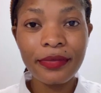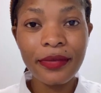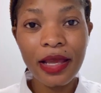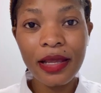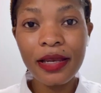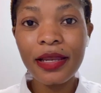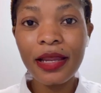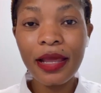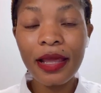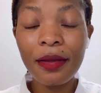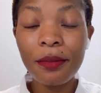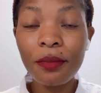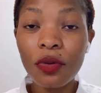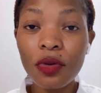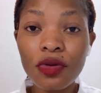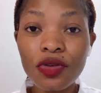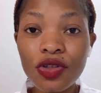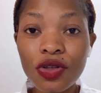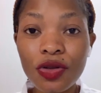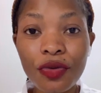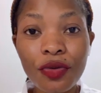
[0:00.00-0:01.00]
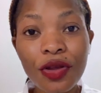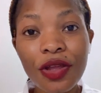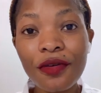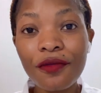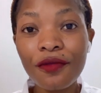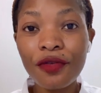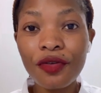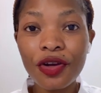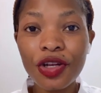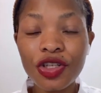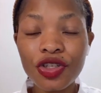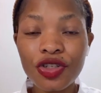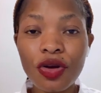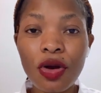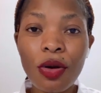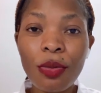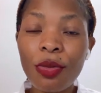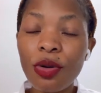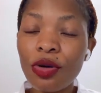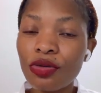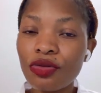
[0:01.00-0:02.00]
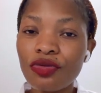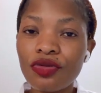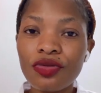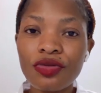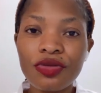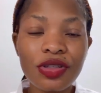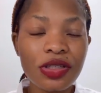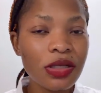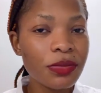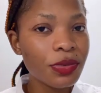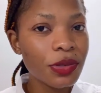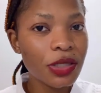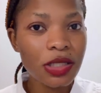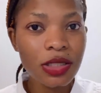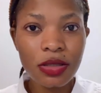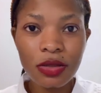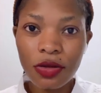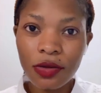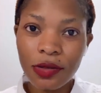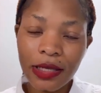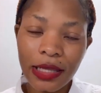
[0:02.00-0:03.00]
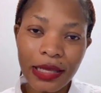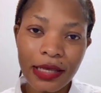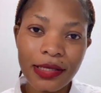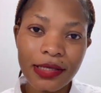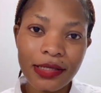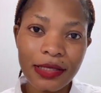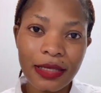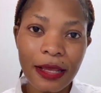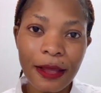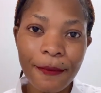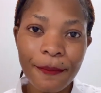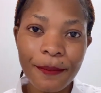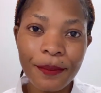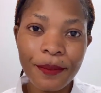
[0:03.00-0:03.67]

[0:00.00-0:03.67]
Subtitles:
a day, because looking for a job on cruise ship is not easy.